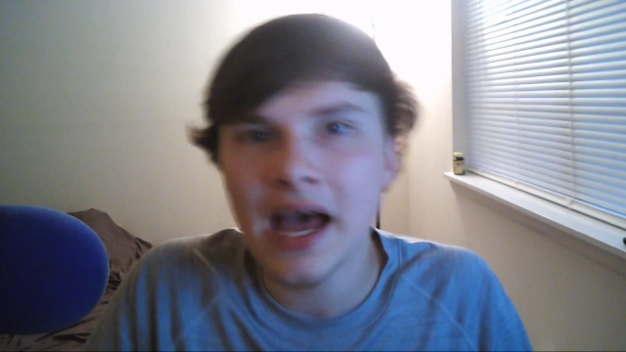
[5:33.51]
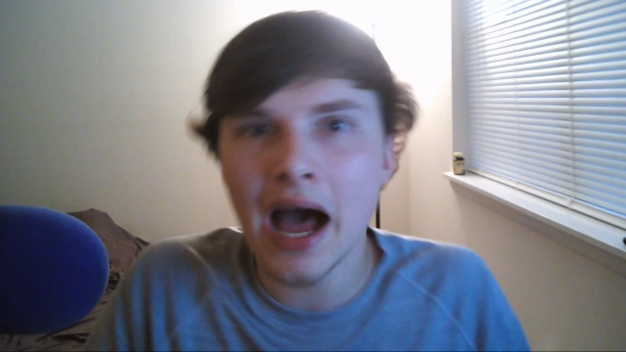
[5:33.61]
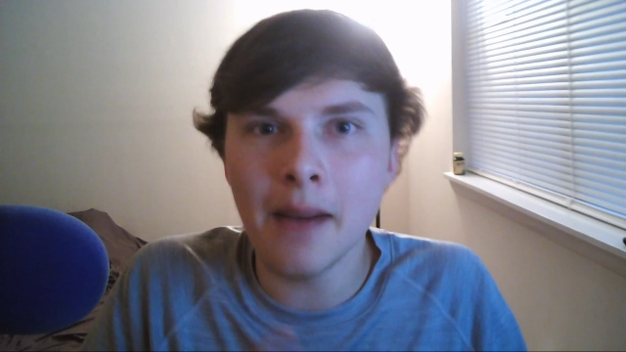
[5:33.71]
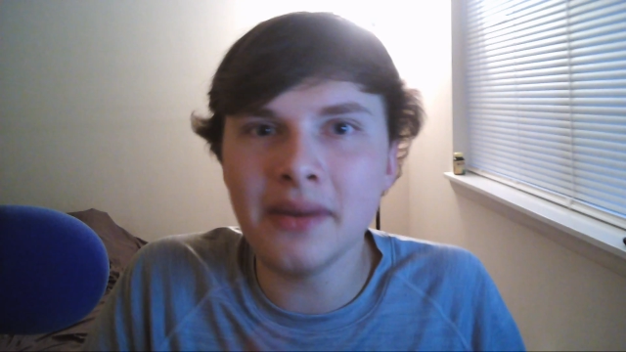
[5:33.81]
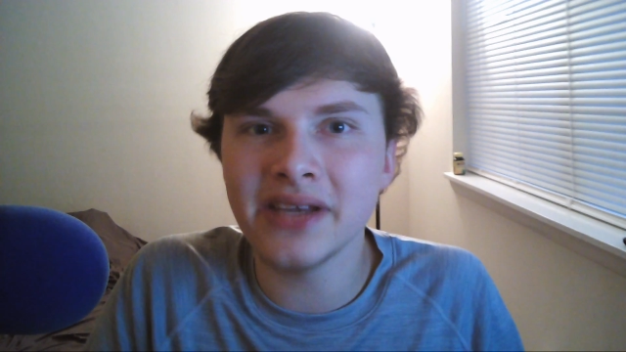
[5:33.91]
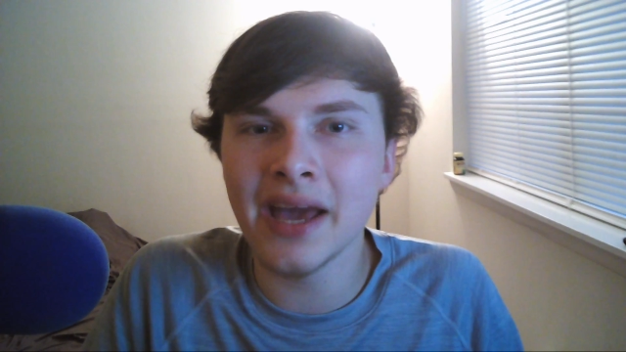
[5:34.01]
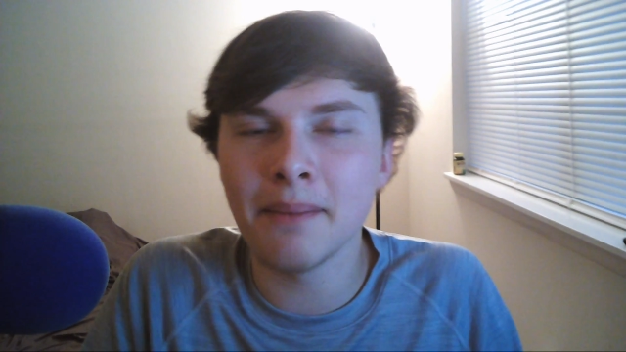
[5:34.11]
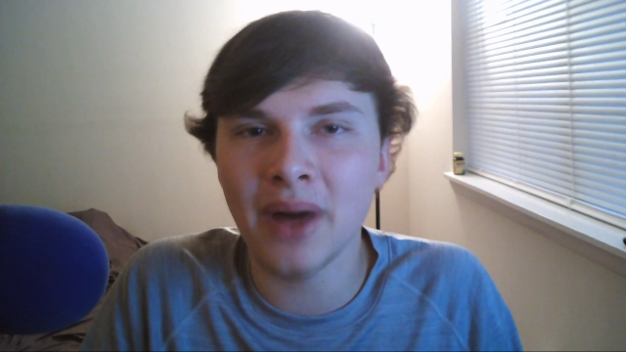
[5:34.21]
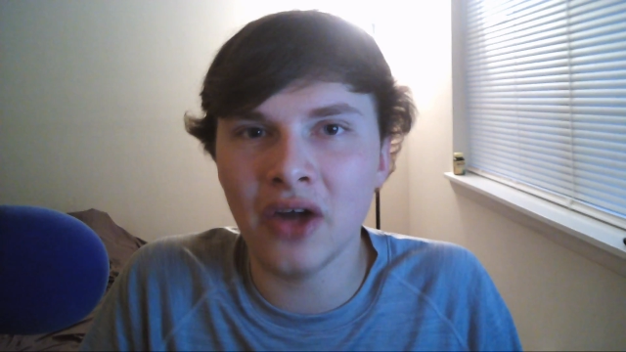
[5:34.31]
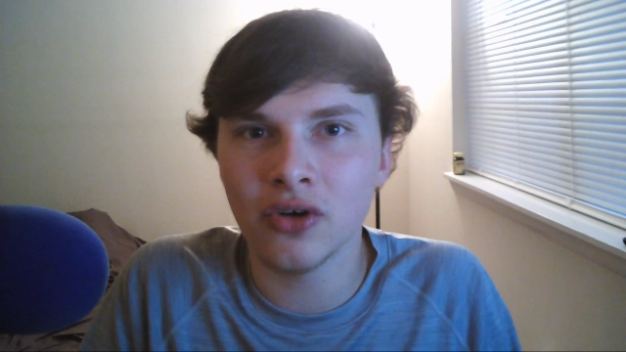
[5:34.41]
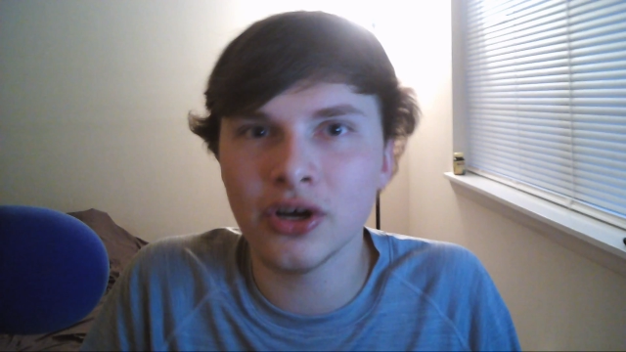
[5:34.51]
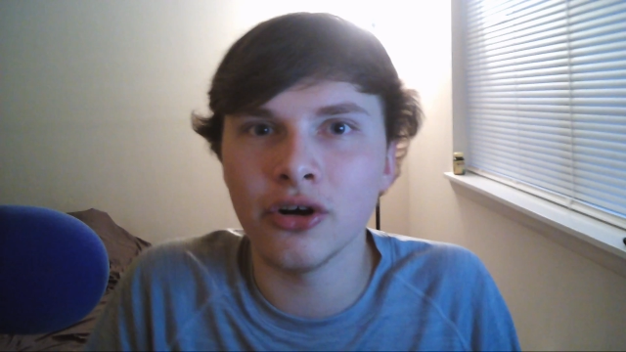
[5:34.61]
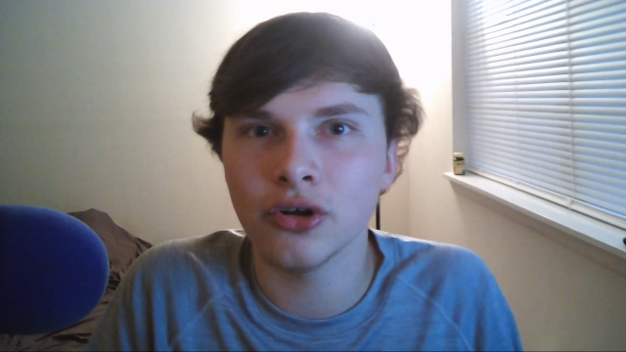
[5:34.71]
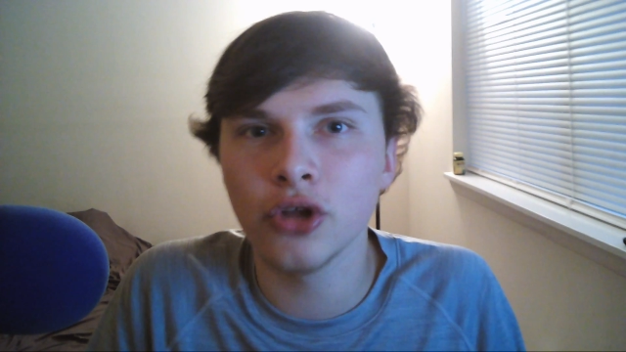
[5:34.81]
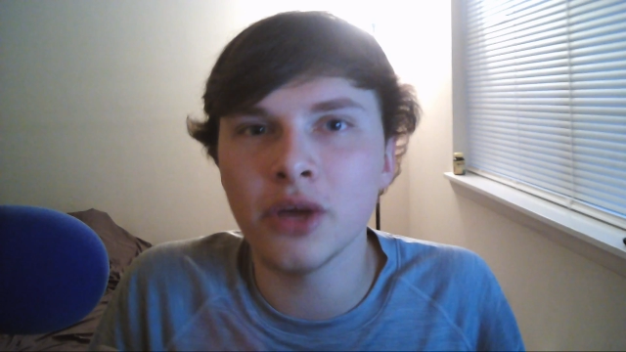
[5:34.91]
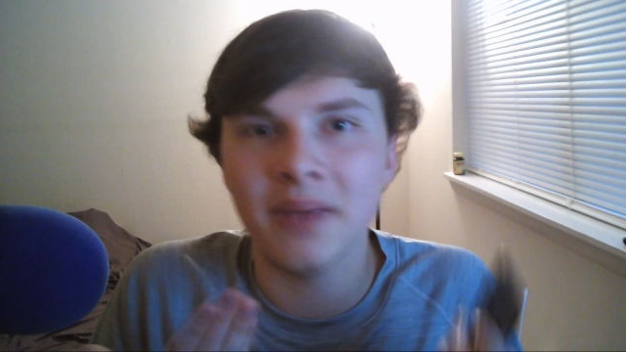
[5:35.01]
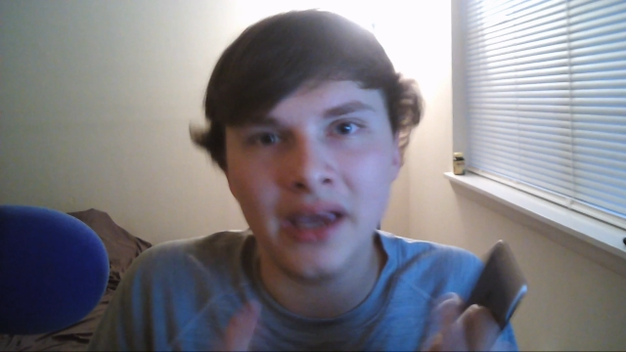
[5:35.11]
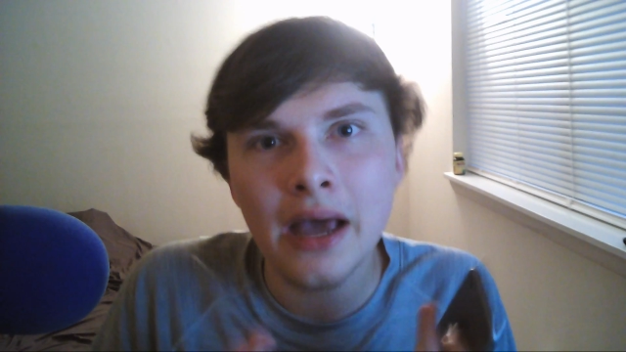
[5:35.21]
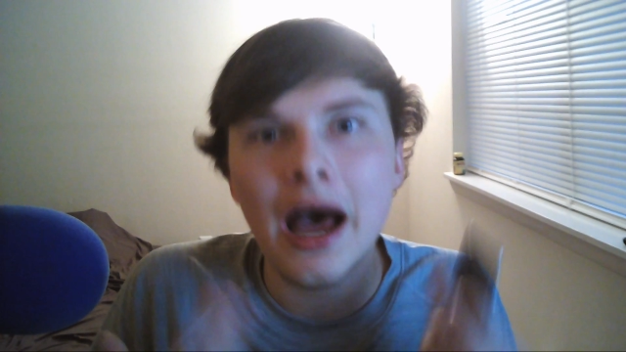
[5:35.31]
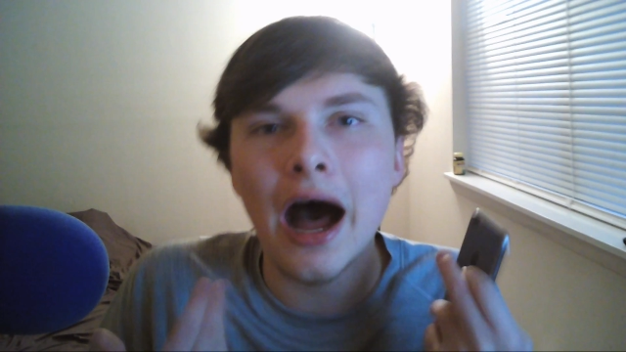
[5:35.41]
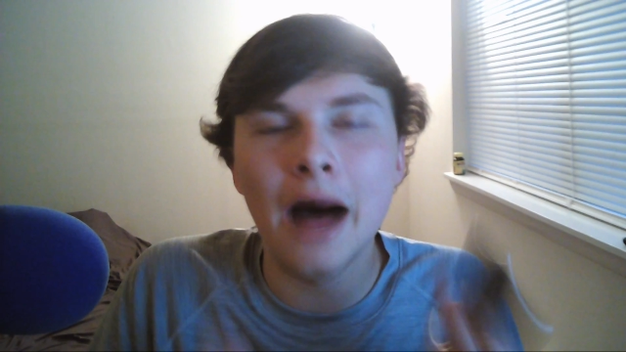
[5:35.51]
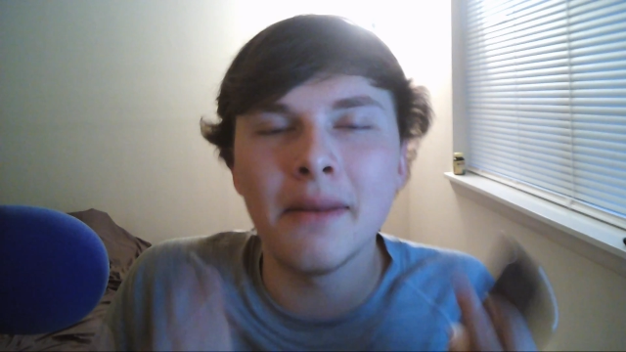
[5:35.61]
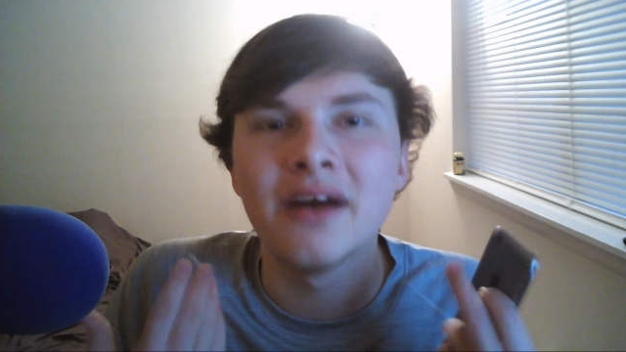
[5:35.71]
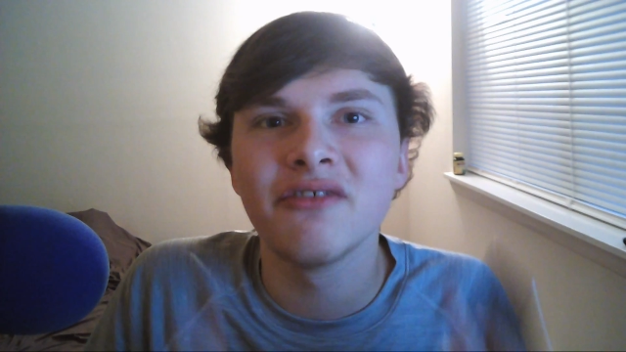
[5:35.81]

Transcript: I'm a damn bottle of Coke. Look at me. I'm